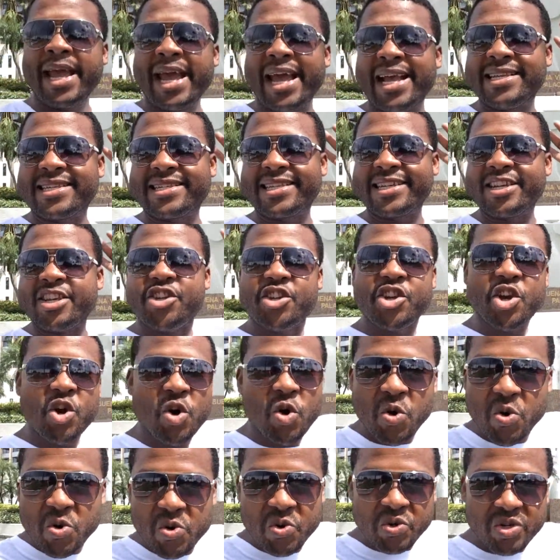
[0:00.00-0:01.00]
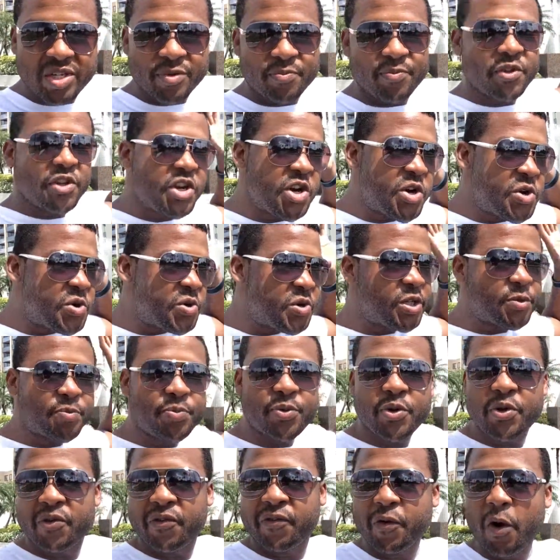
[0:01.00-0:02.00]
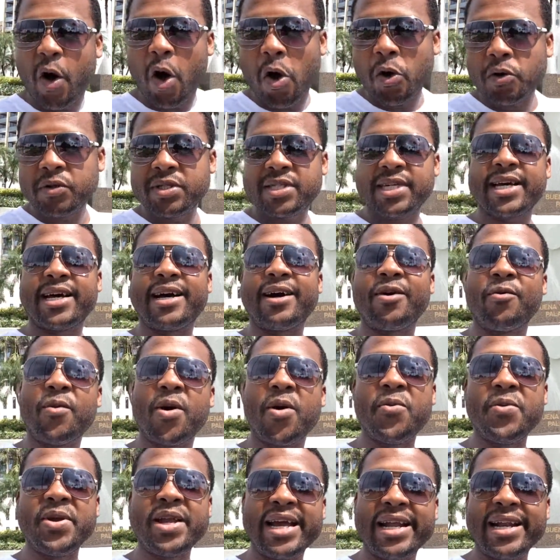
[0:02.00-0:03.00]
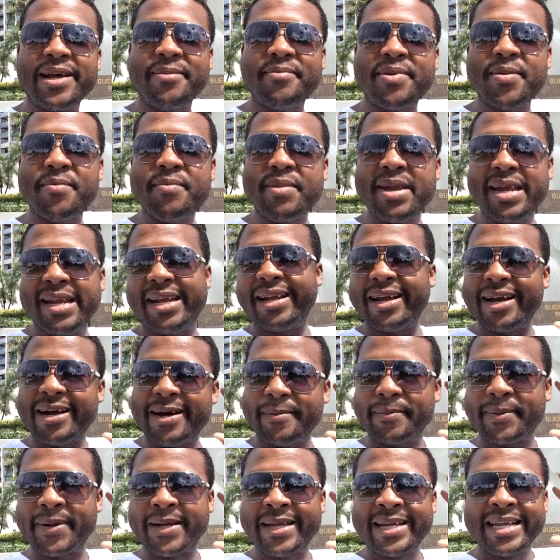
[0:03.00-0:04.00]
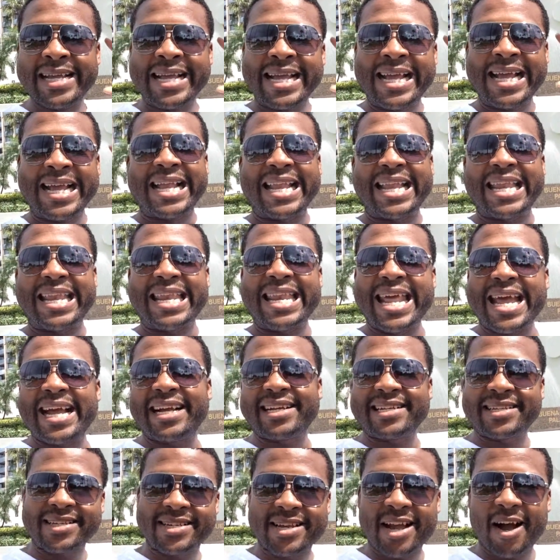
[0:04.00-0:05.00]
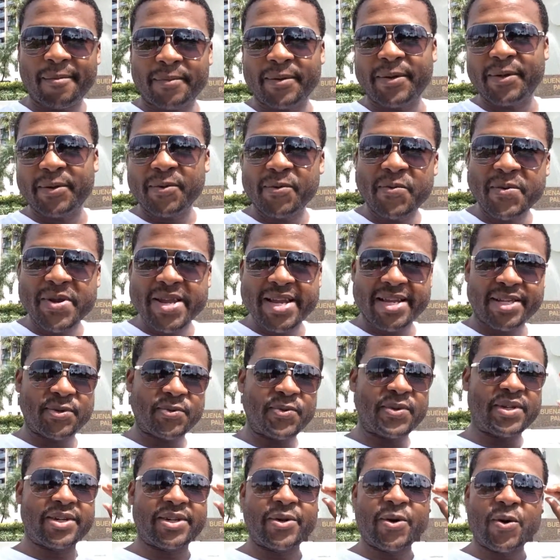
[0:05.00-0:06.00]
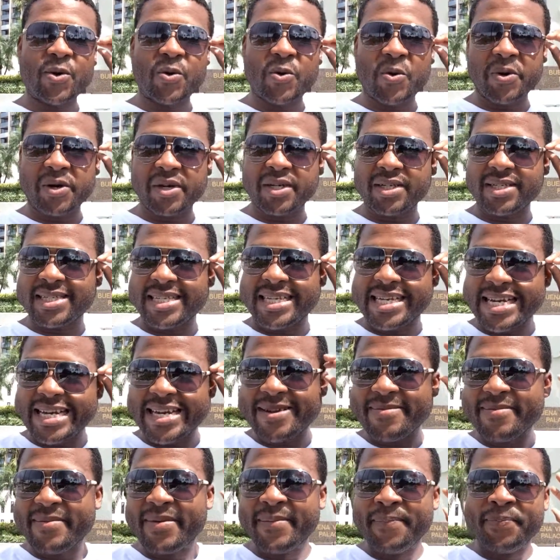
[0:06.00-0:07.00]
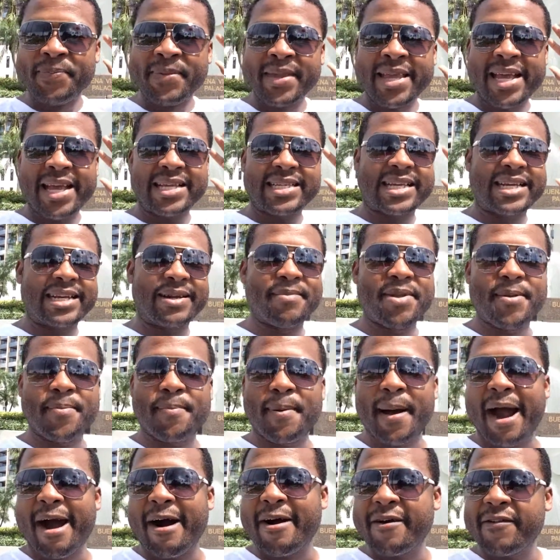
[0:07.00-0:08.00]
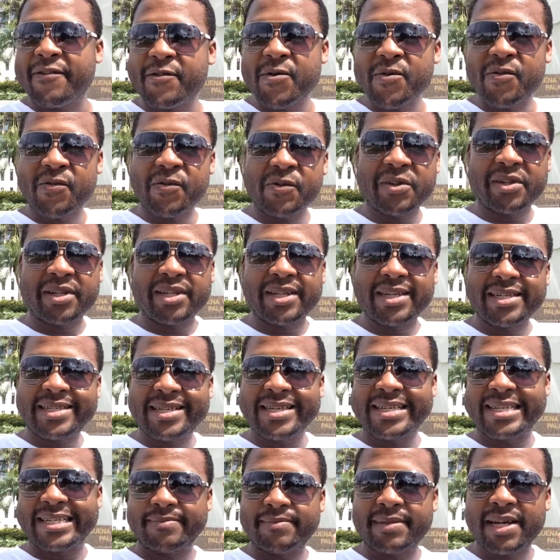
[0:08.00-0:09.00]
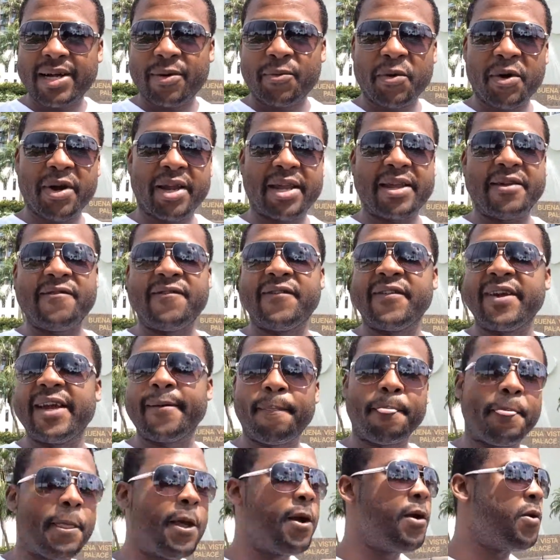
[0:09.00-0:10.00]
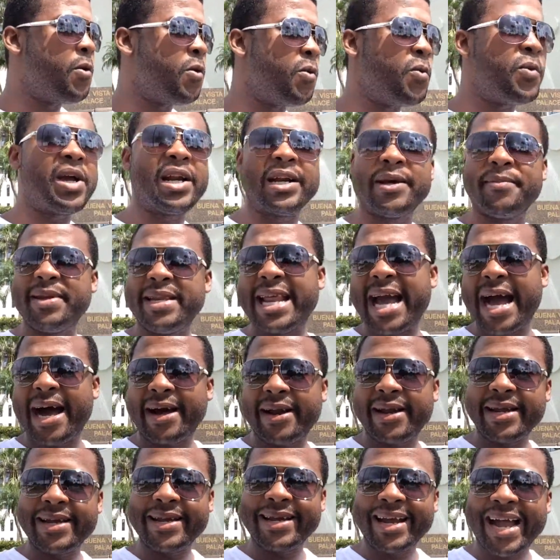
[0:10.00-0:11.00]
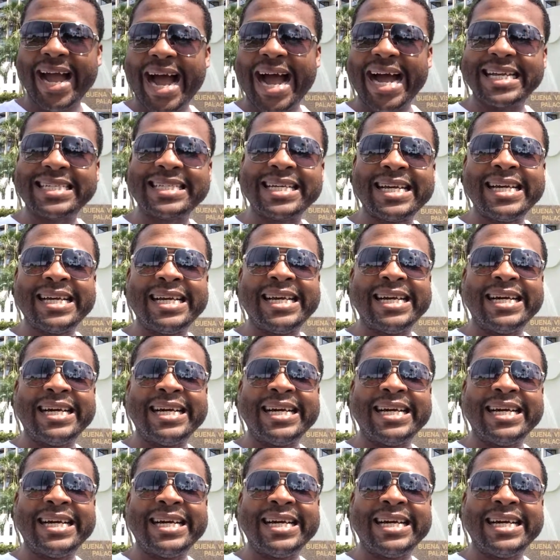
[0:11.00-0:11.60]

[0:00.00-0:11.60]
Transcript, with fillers: It's a huge, huge, beautiful hotel where we're gonna be meeting up next couple of weeks with the No Quitters team. It's going to be powerful for the Lead System Network event. We're going to be down here, guys.